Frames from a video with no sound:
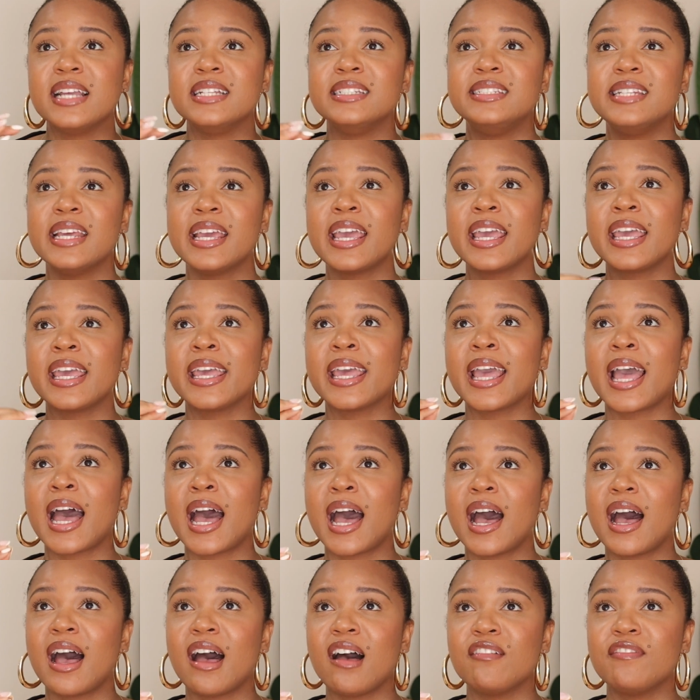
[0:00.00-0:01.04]
they
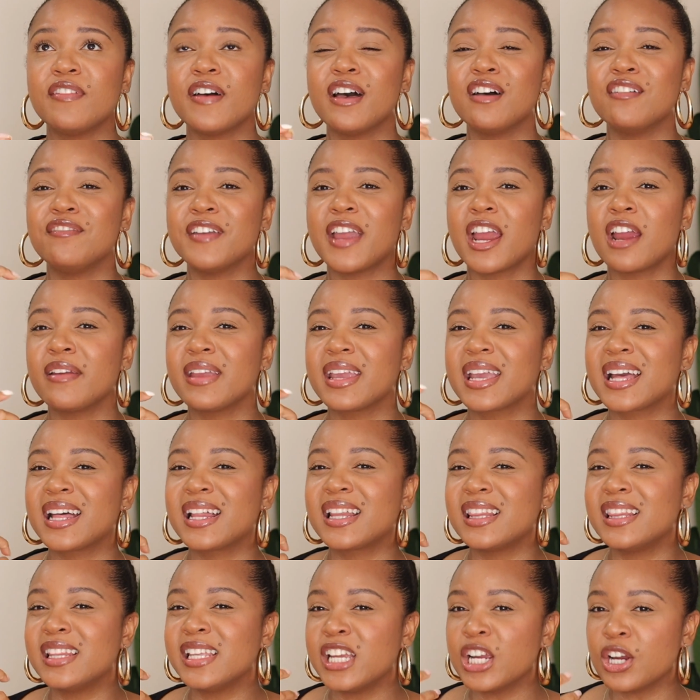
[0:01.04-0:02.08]
have a very
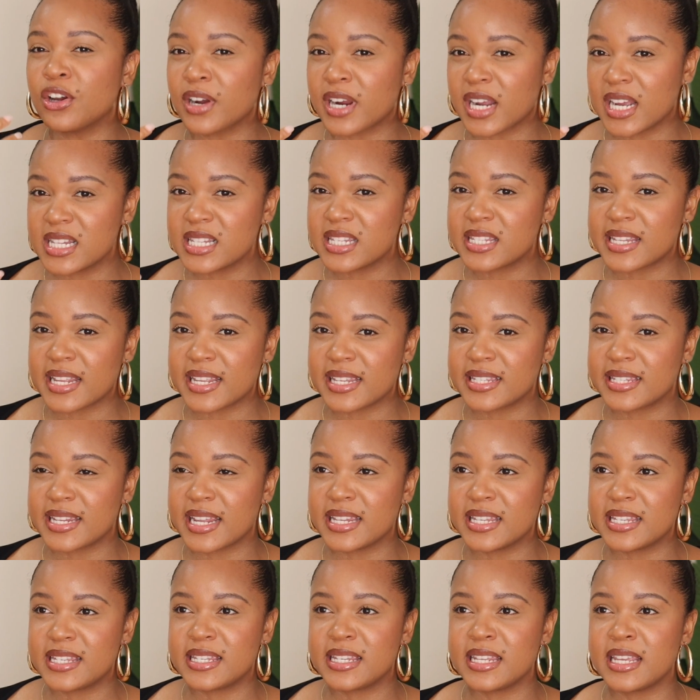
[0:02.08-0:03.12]
clear
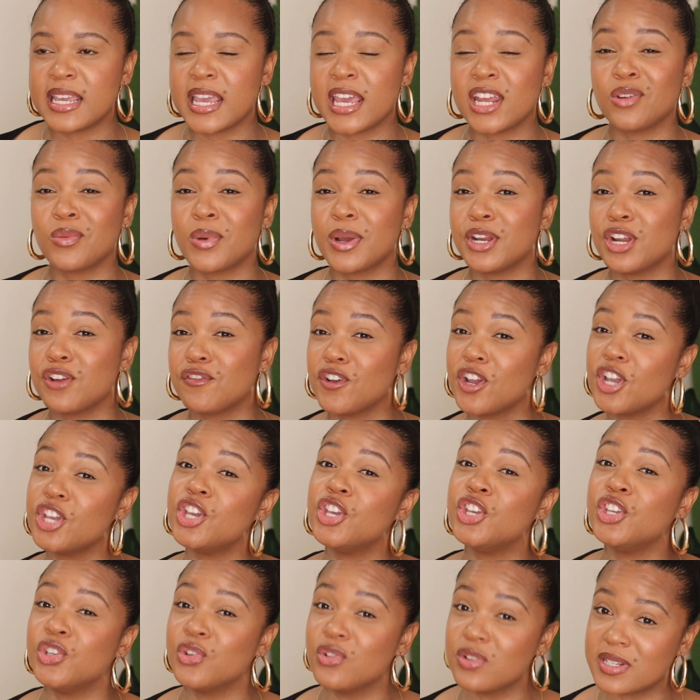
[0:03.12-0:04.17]
consistency, and whenever
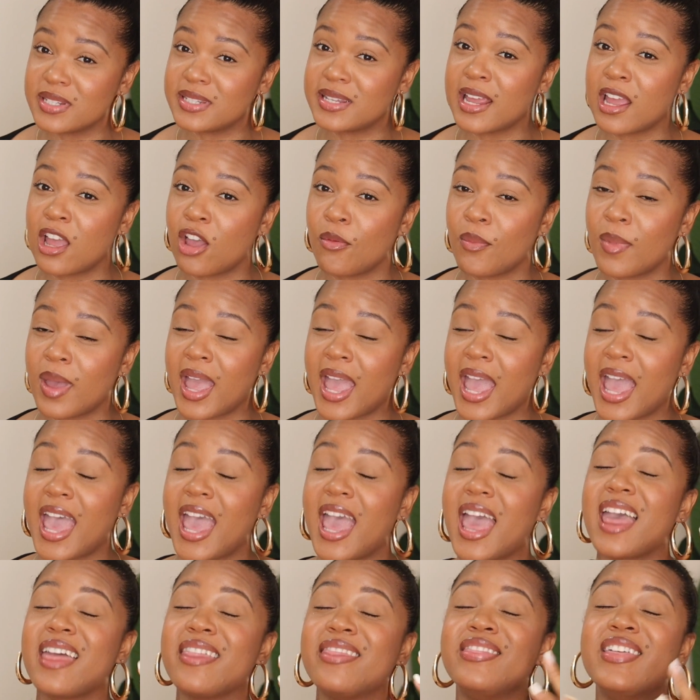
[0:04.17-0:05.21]
you use them,
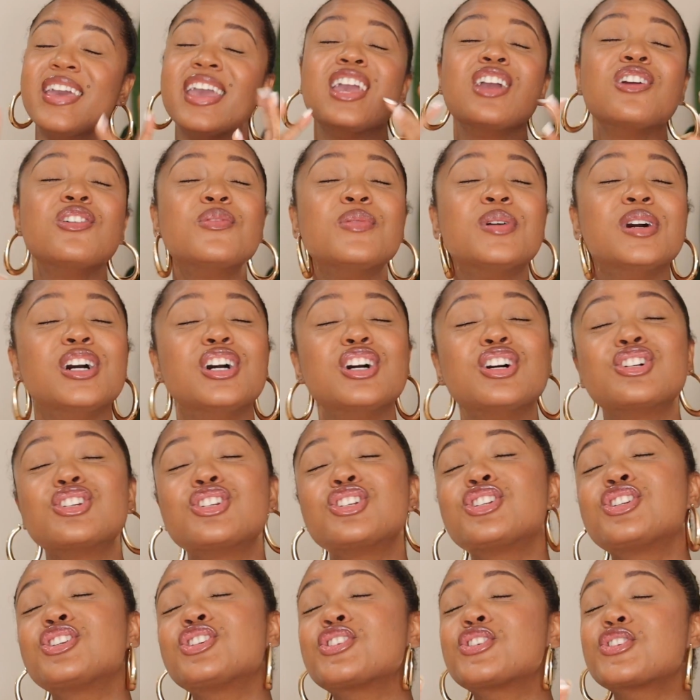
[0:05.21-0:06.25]
they will
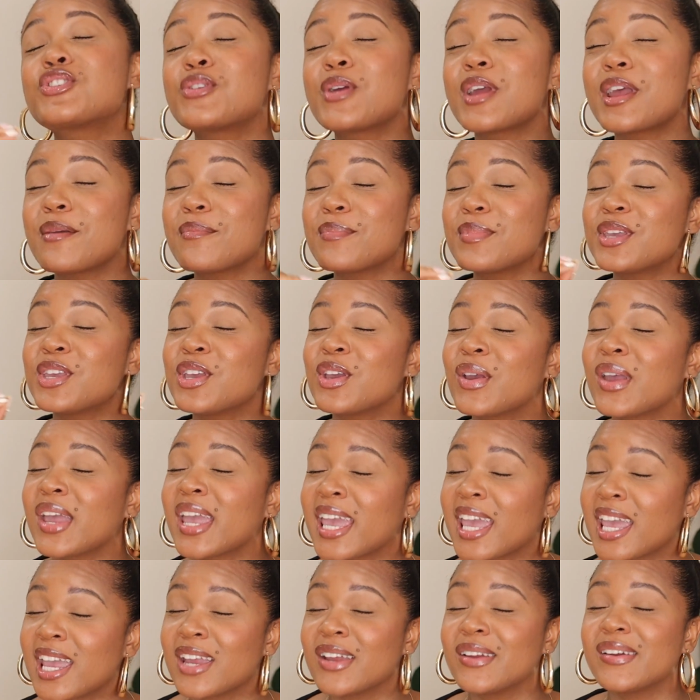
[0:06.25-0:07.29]
strip your
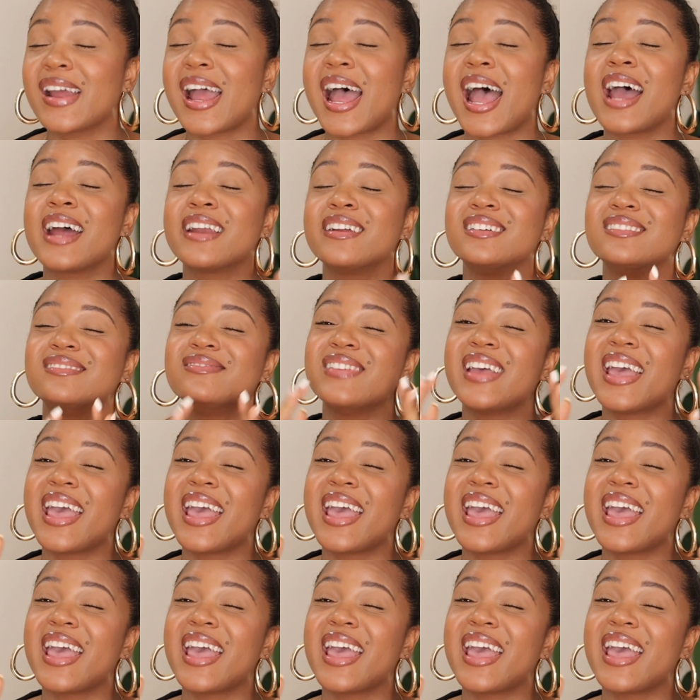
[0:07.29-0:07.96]
hair out of